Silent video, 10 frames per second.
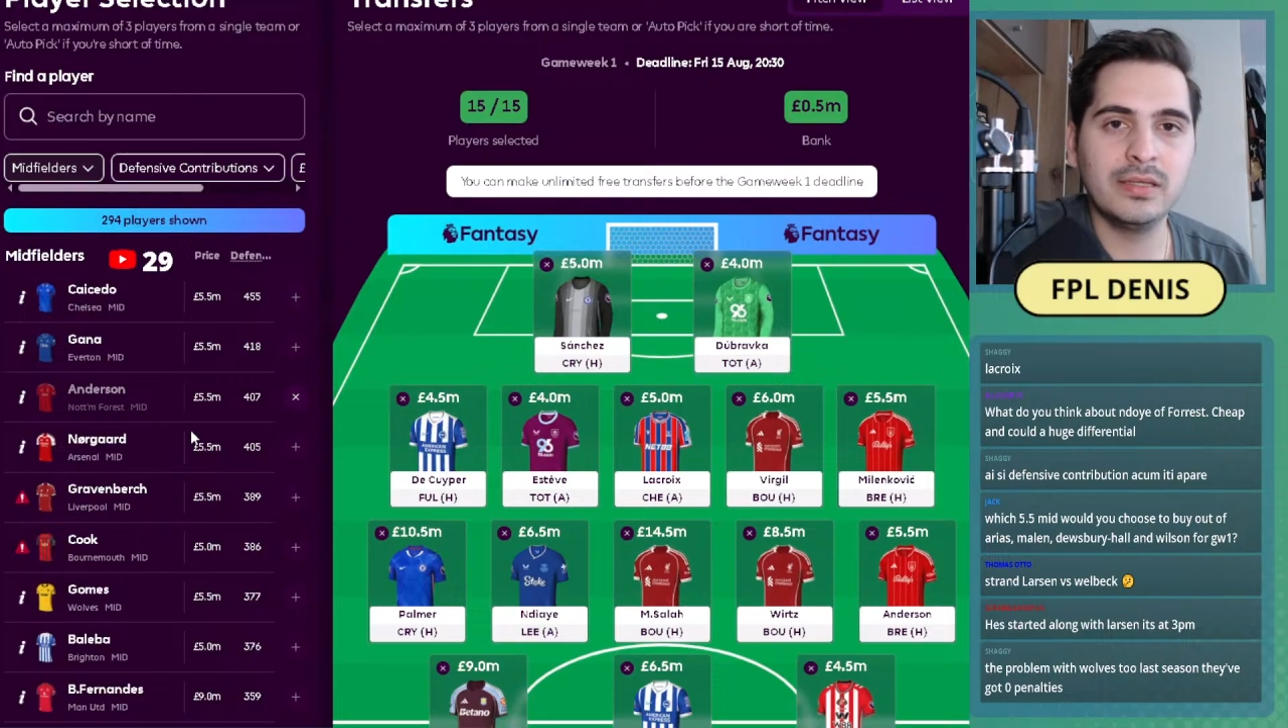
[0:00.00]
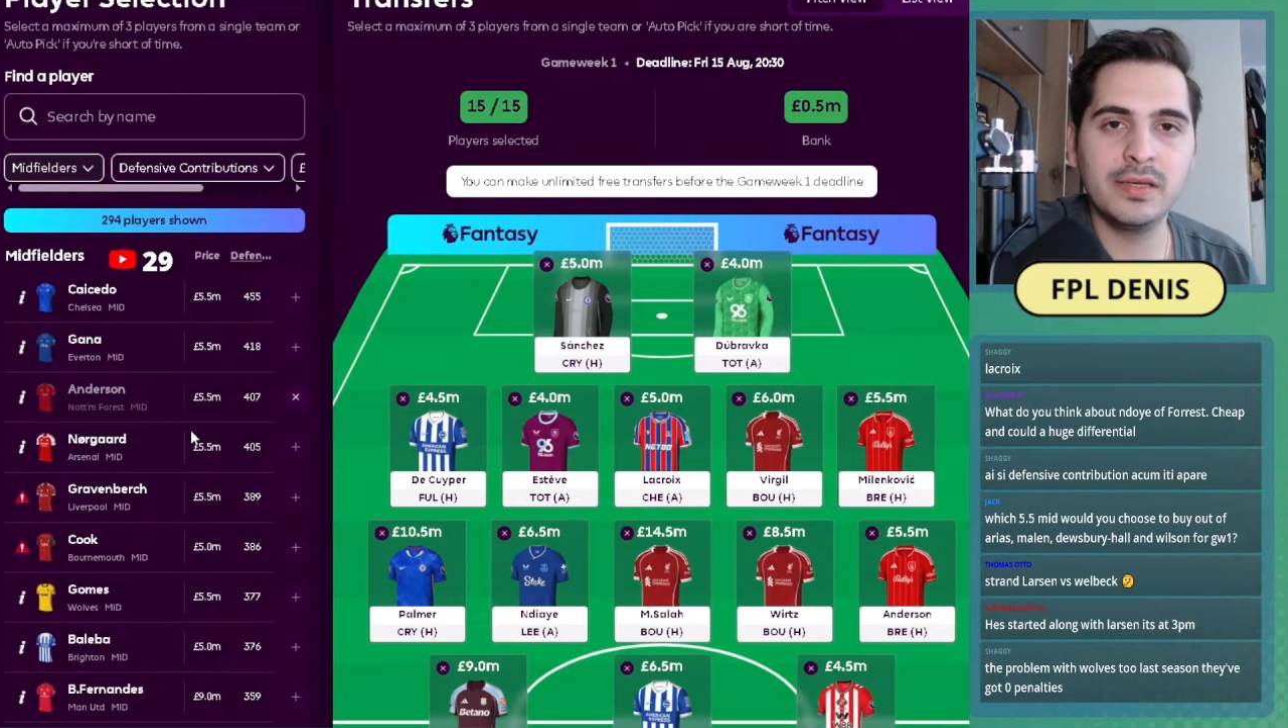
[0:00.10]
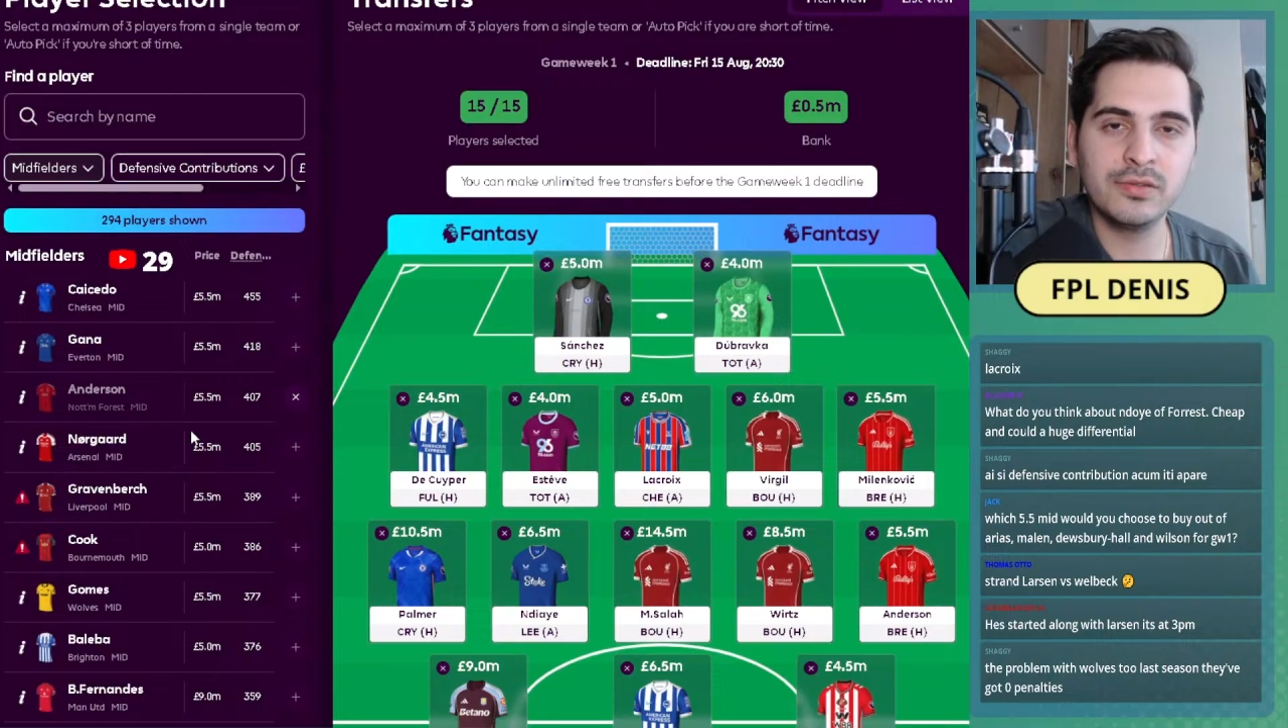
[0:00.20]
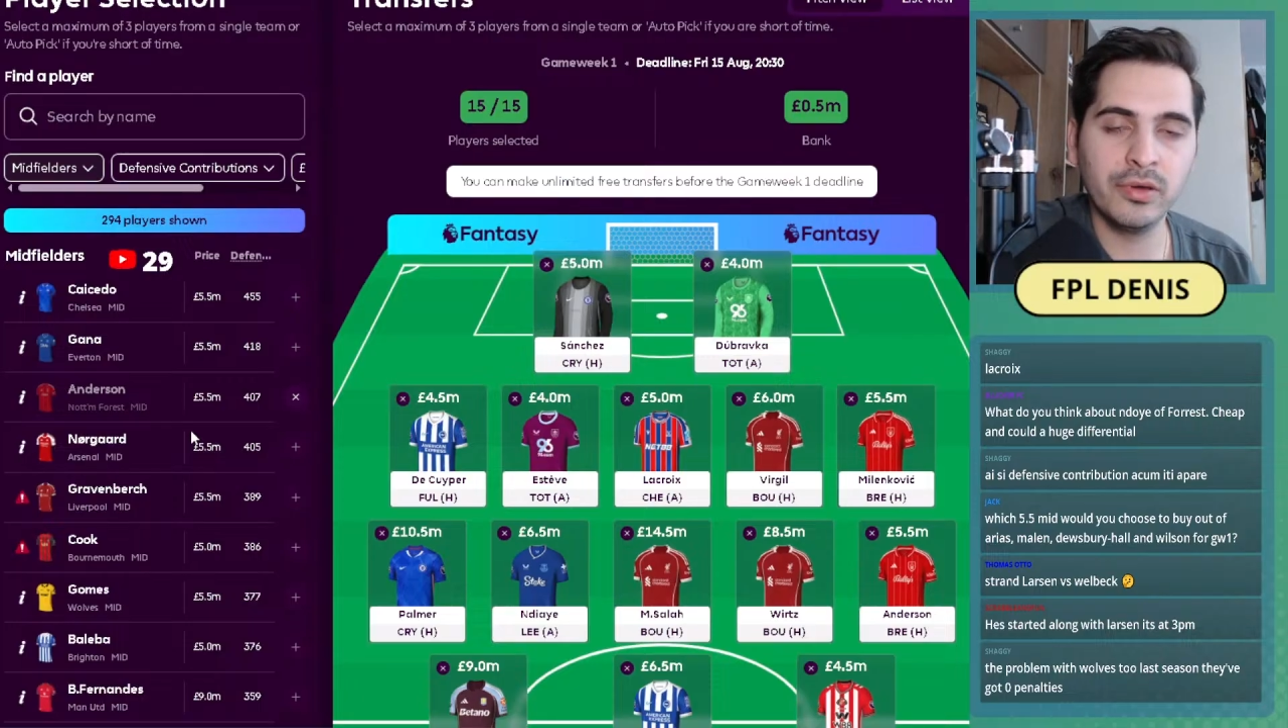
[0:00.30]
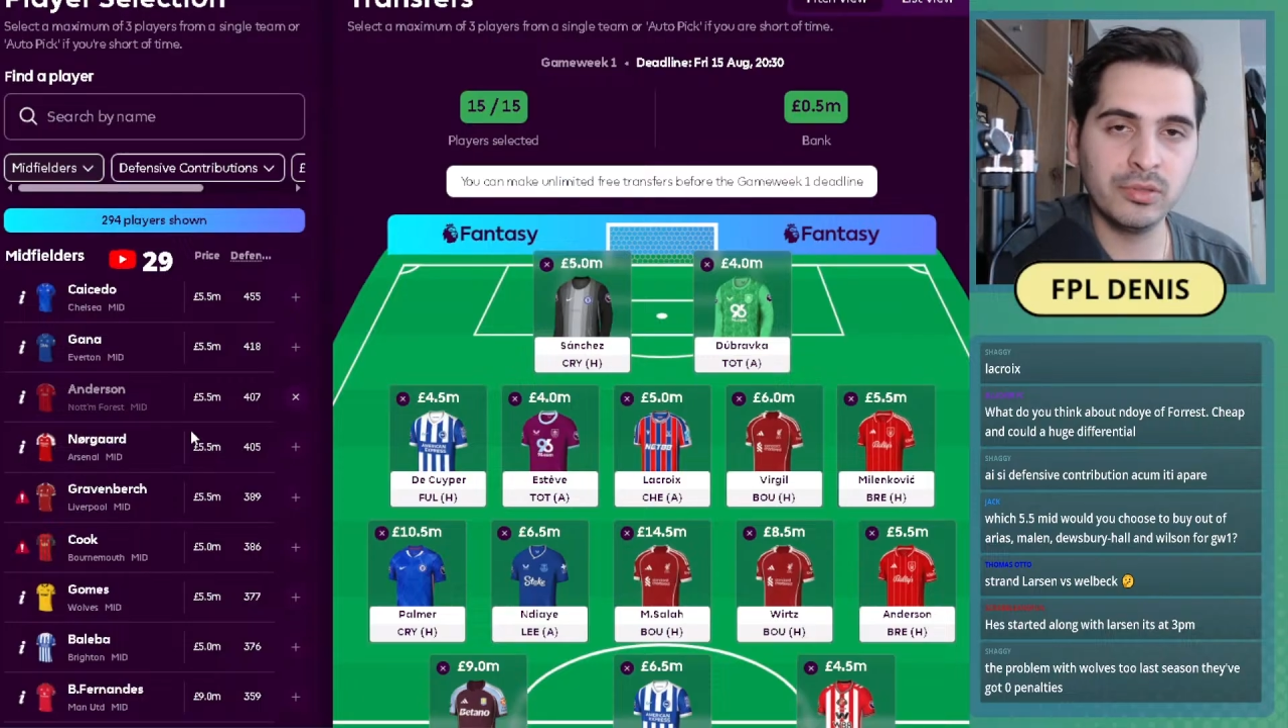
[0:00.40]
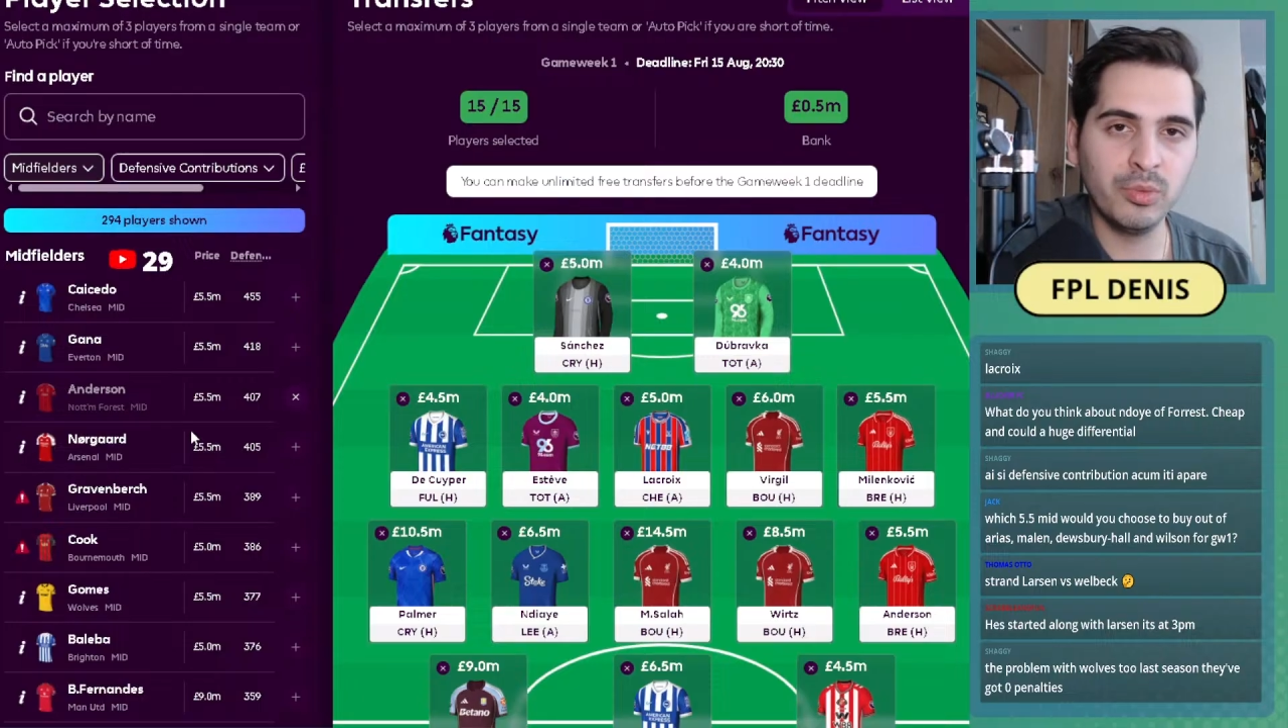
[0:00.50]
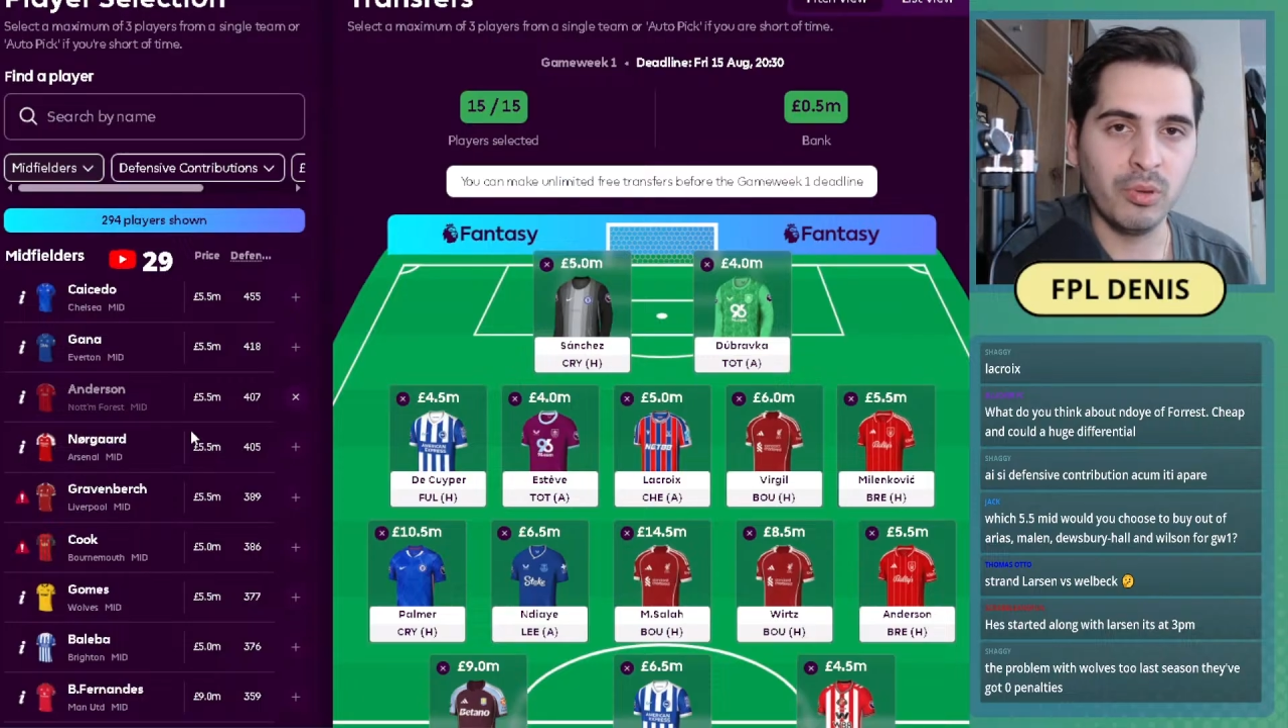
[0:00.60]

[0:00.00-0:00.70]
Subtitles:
he's going to be